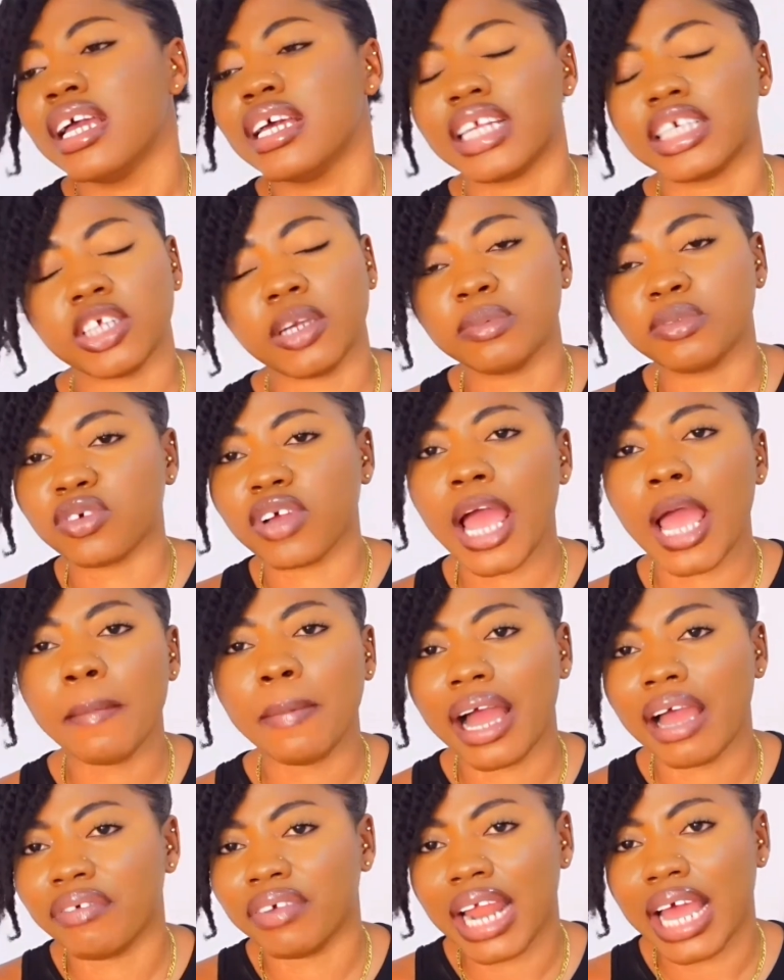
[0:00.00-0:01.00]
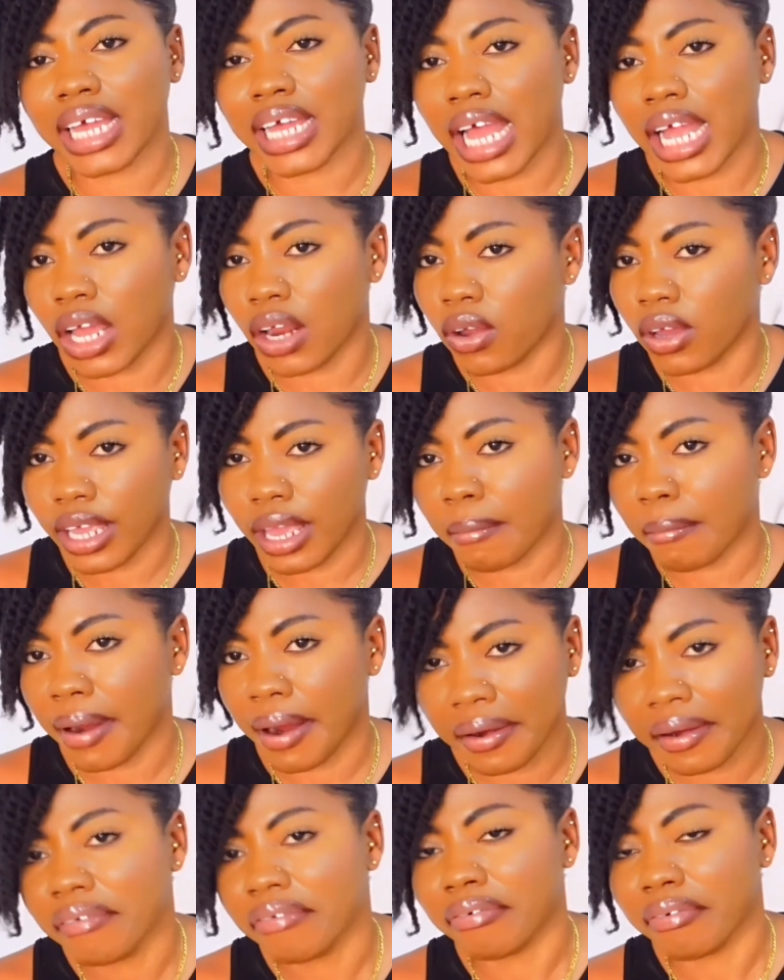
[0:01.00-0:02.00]
There's some tribe I feel like I cannot get
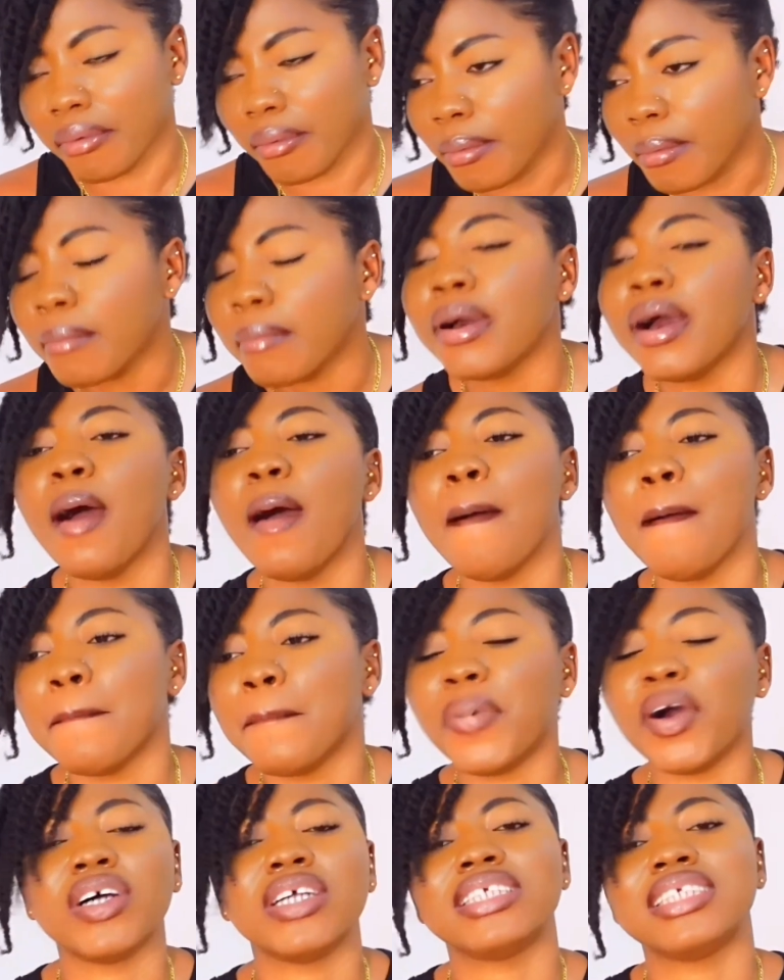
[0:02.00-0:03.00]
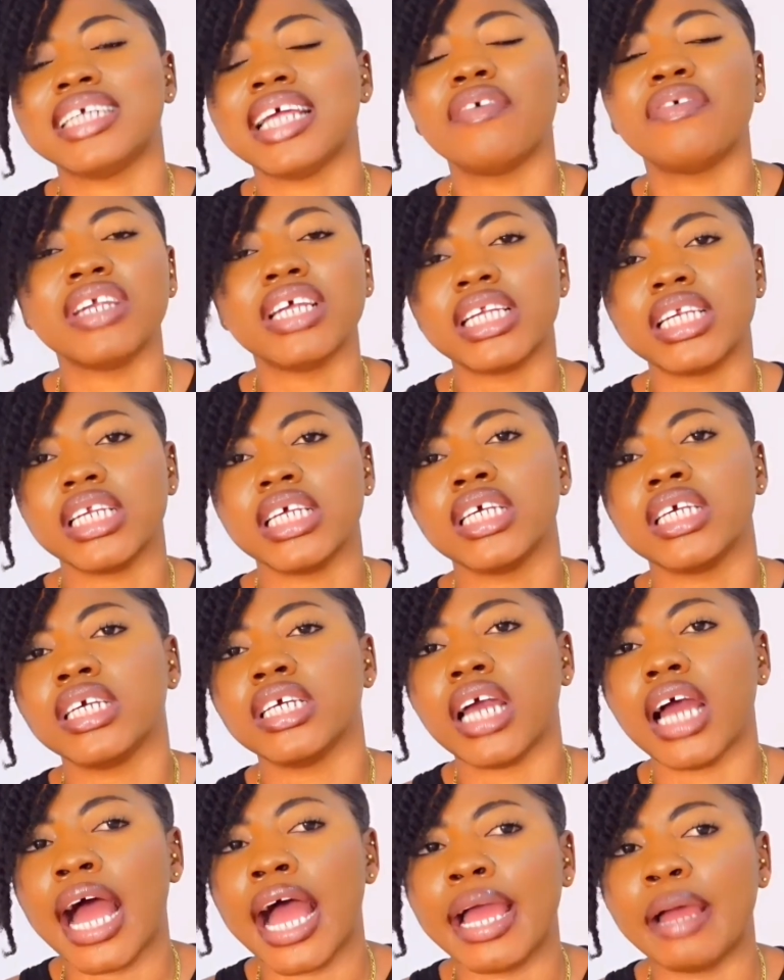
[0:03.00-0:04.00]
married from, but definitely
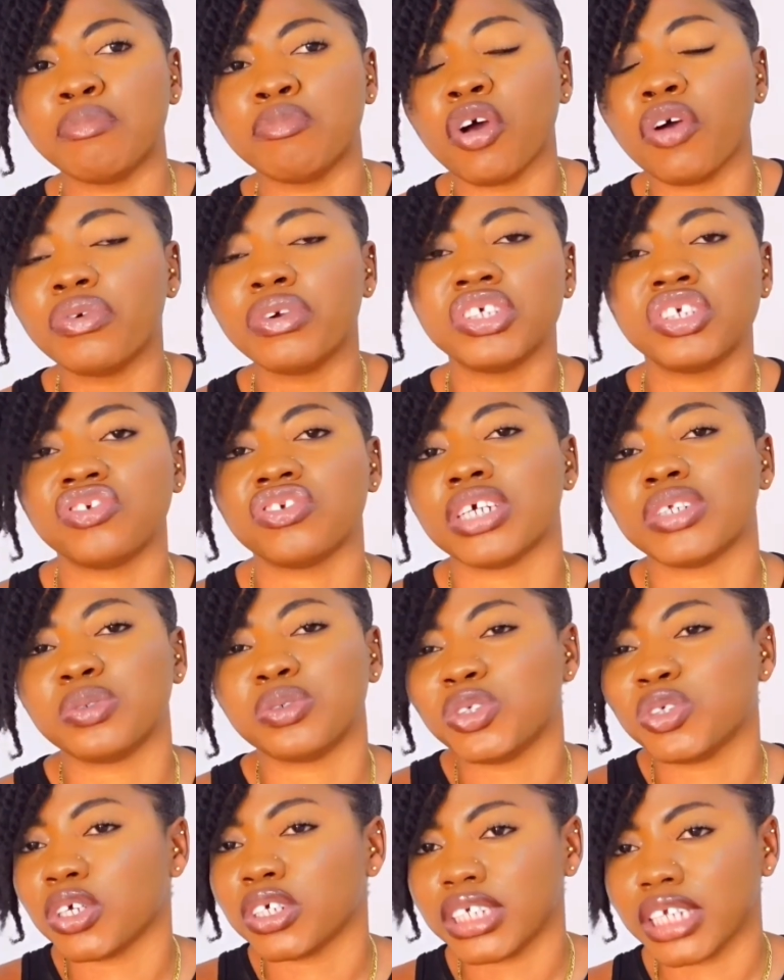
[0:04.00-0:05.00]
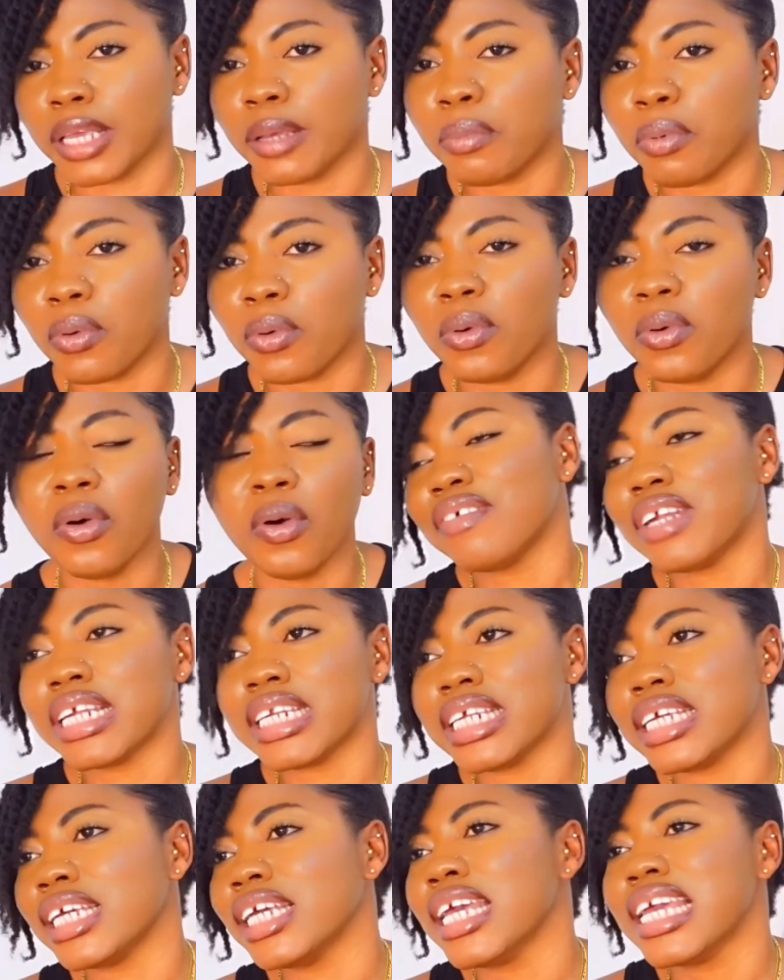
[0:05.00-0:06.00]
I am not restricted to just Igbo.
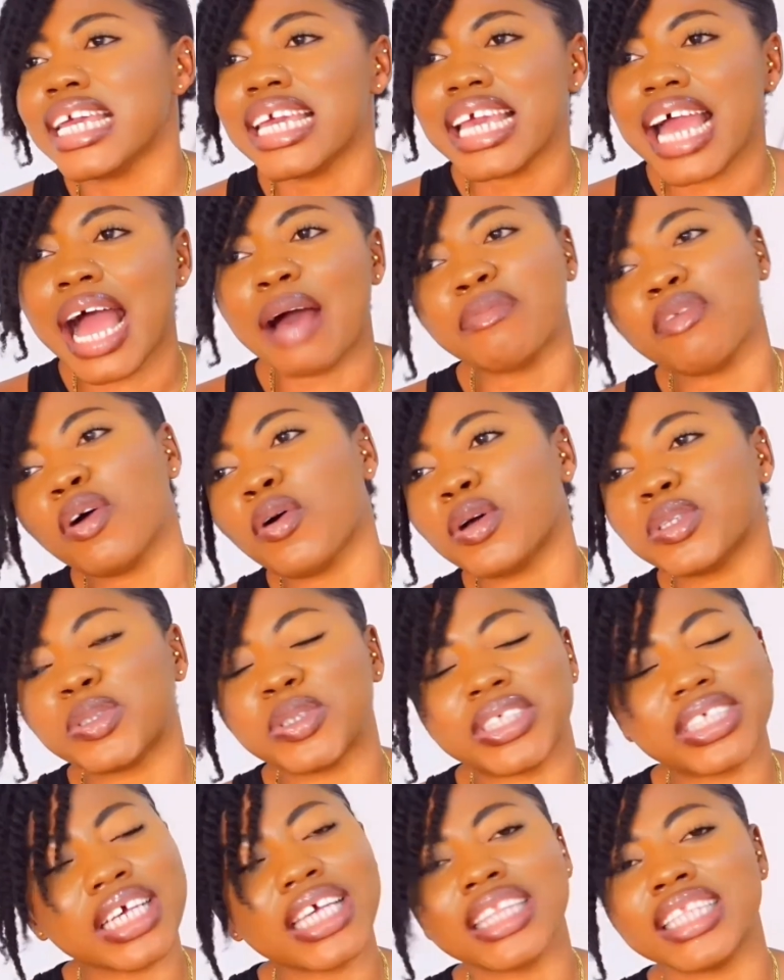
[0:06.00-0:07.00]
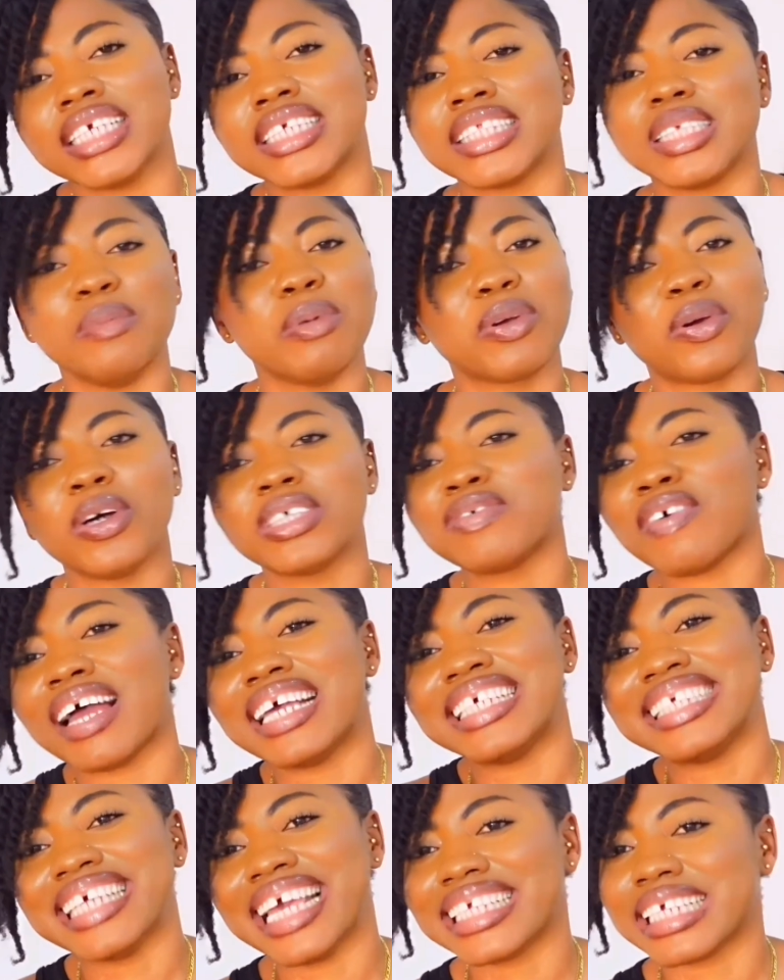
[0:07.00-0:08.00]
Definitely, I'm not going to say this thing because if I
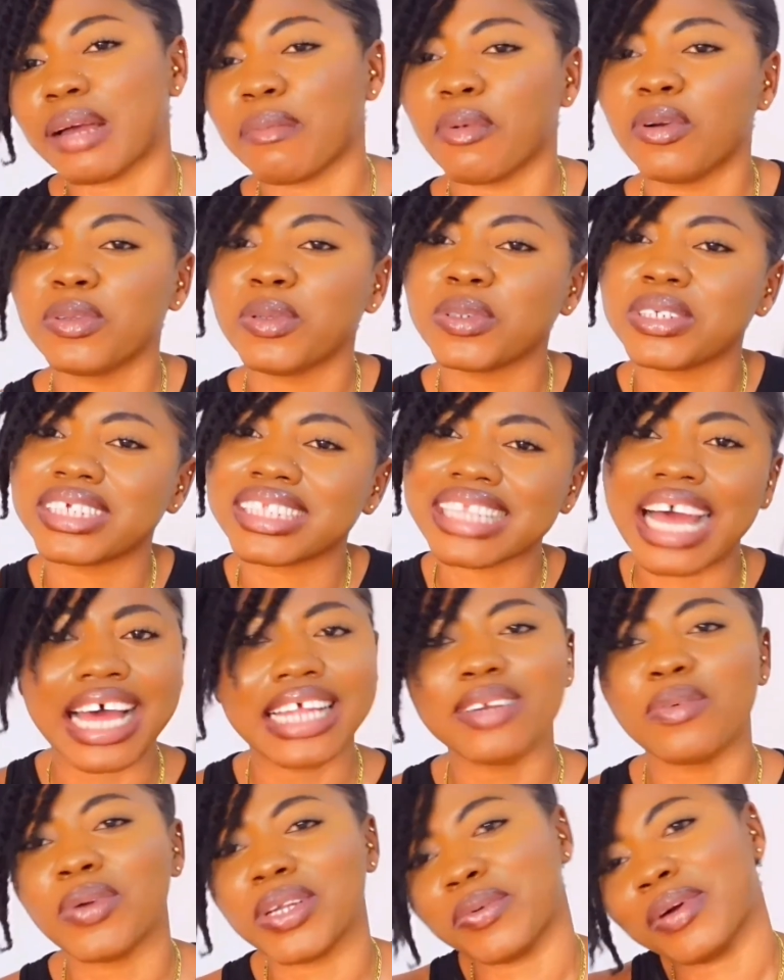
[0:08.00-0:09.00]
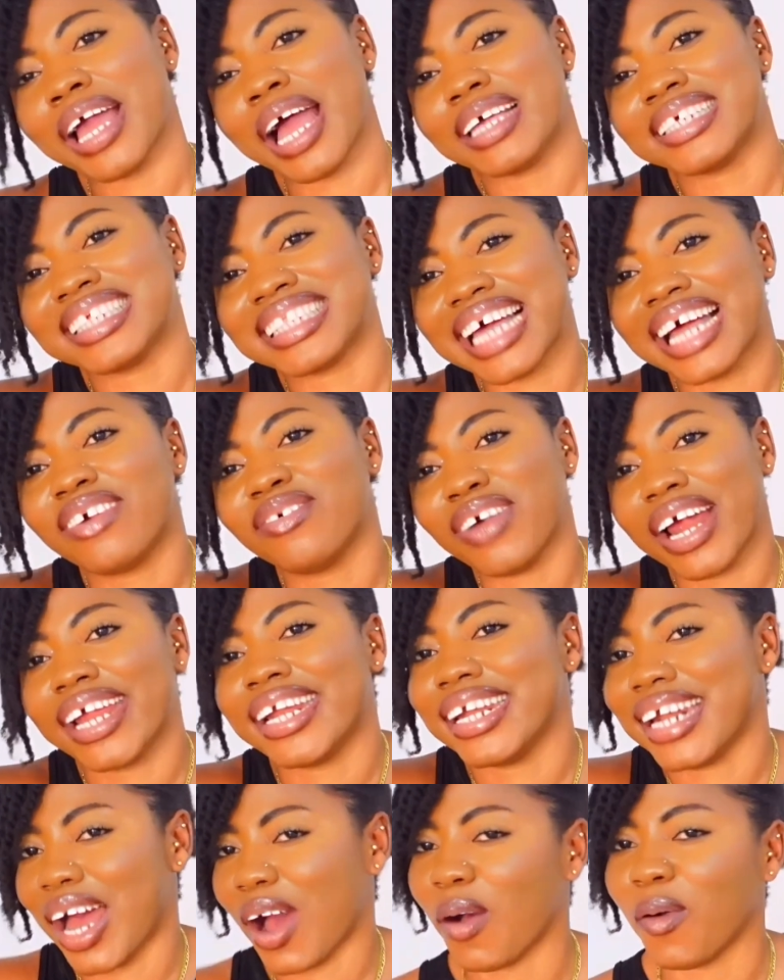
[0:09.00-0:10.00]
say it, I'm going to stand with where I stand right
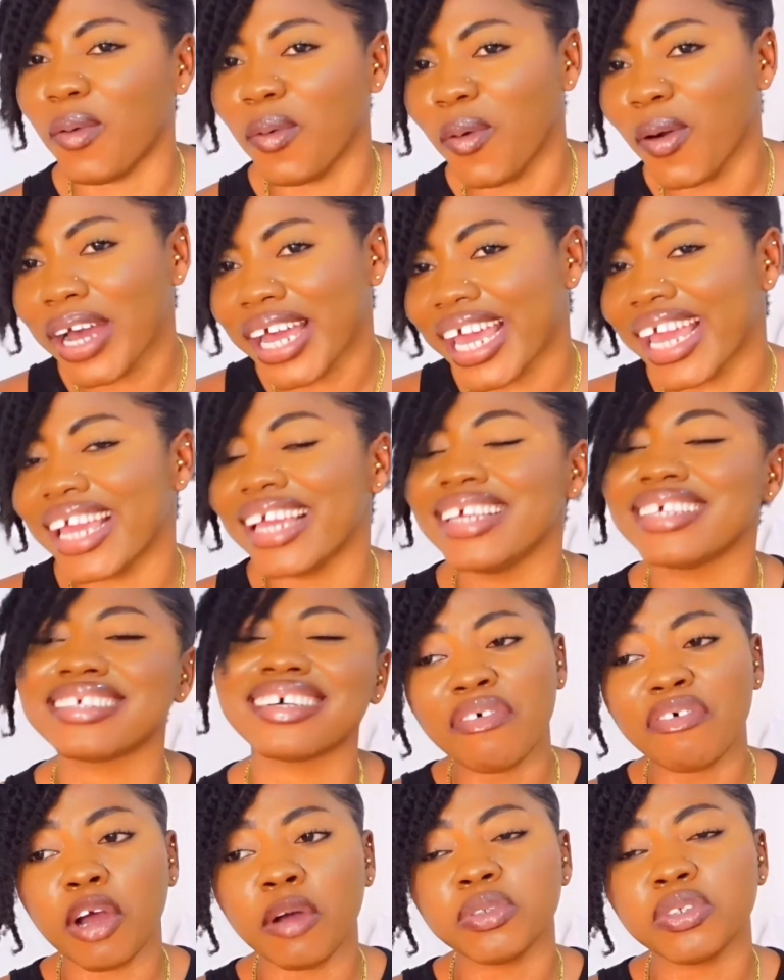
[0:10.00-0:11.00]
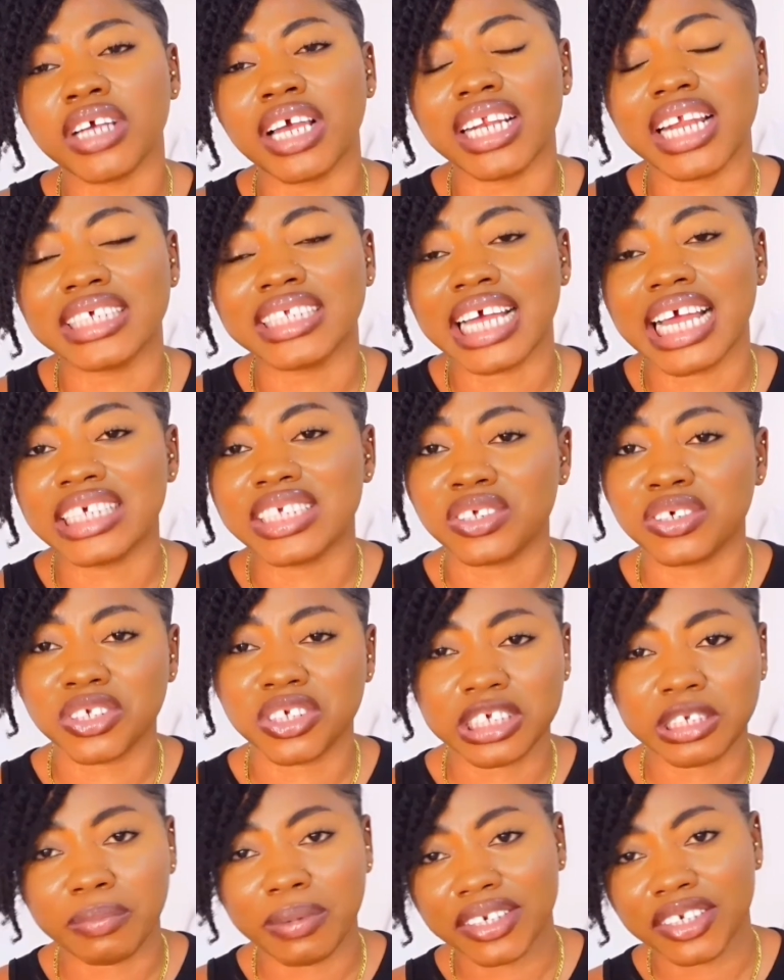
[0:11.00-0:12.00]
now. Okay, so I've come to realize that it's not
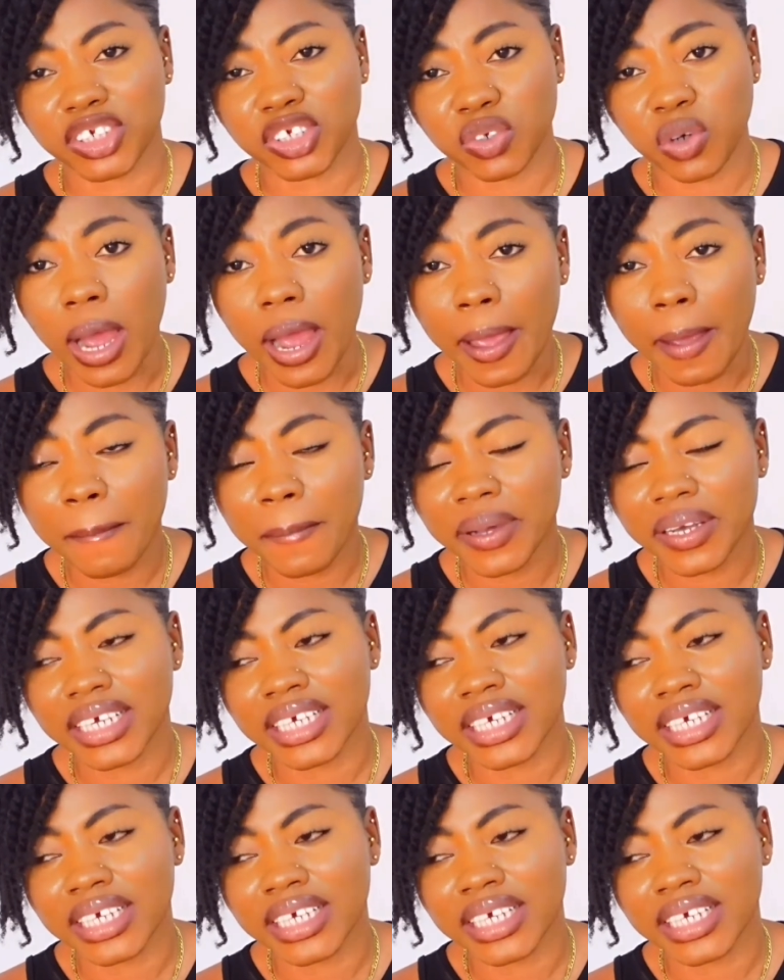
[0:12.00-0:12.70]
just about the tribe.